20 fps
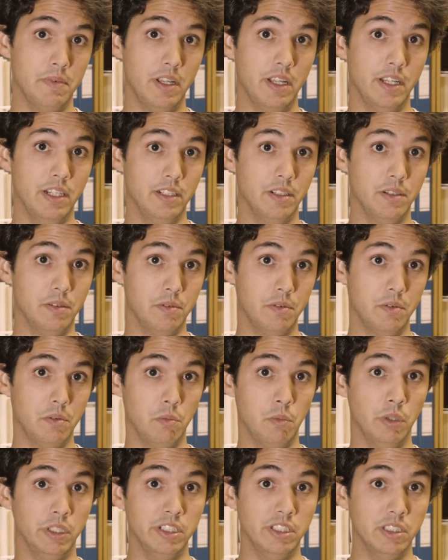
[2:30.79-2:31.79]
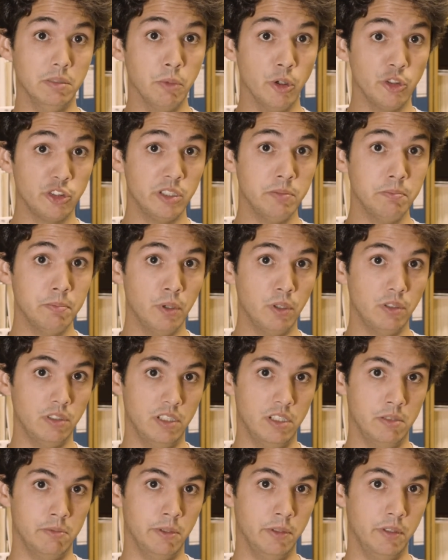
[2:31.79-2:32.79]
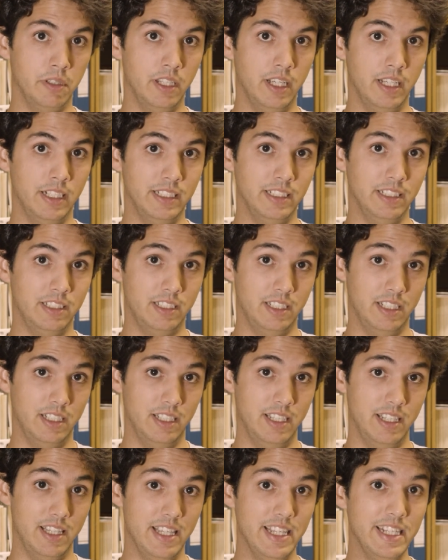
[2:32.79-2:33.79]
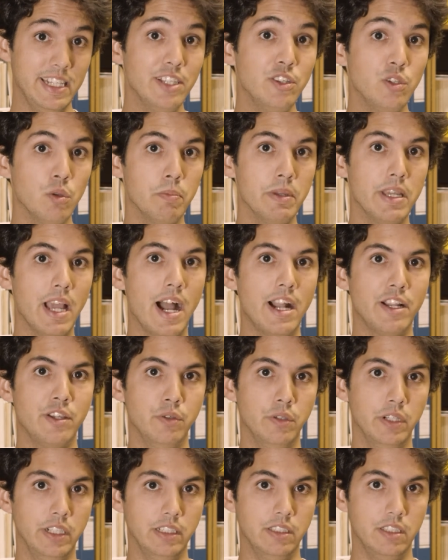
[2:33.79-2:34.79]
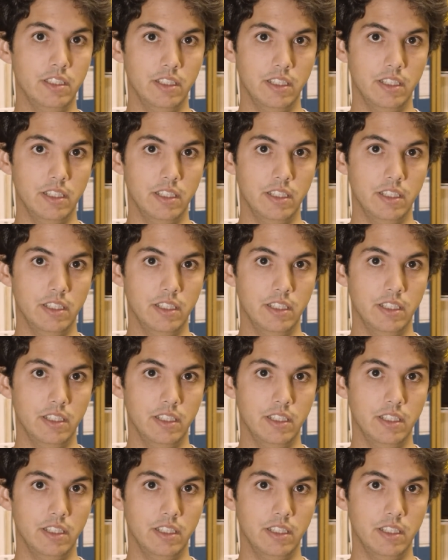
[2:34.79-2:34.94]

and what is the most important about that is that they need to be accurate.